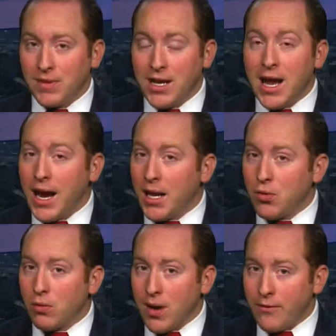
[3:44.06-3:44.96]
in
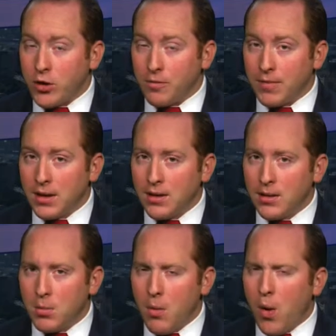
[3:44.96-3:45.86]
annual revenue.
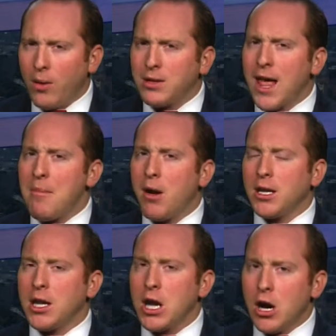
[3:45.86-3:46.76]
But where would that
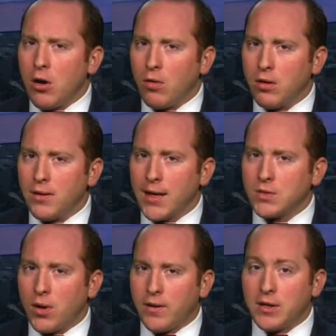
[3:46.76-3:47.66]
money go?
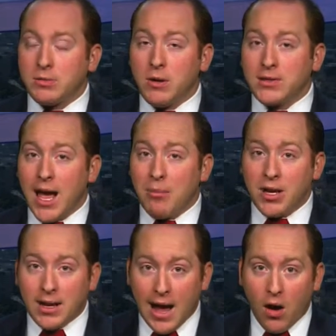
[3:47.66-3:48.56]
That's one of the disputes
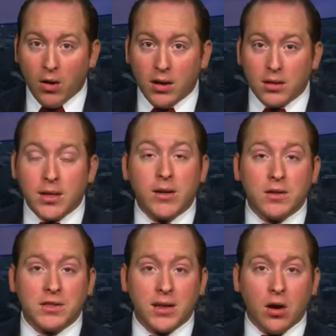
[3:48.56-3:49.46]
happening now.
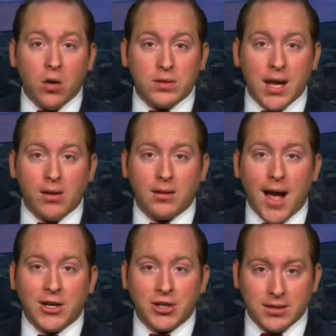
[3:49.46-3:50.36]
Leaders in the Hotel and
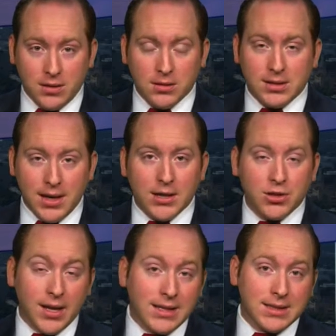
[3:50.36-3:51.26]
Lodging
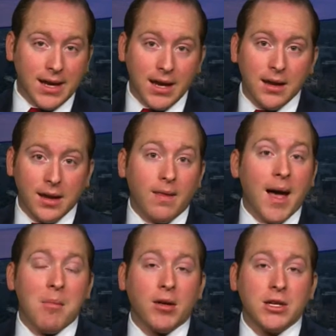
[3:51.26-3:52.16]
Association, they say
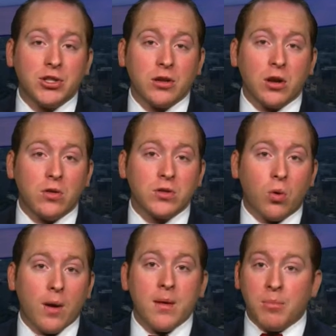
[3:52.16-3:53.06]
that money should go
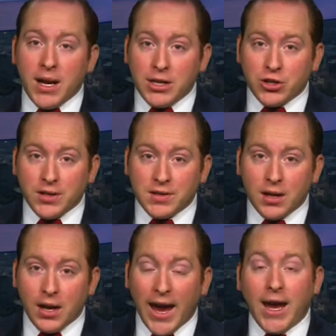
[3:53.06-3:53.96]
toward the
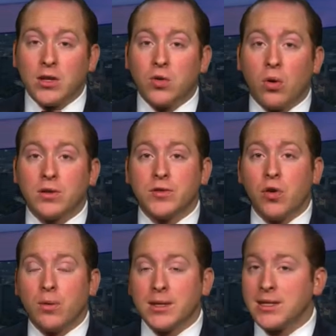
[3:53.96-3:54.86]
beaches and toward
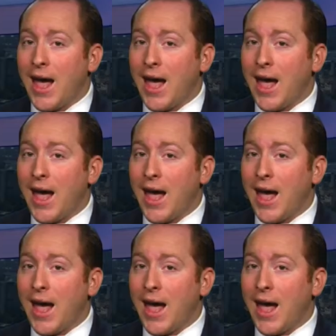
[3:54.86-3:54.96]
tourist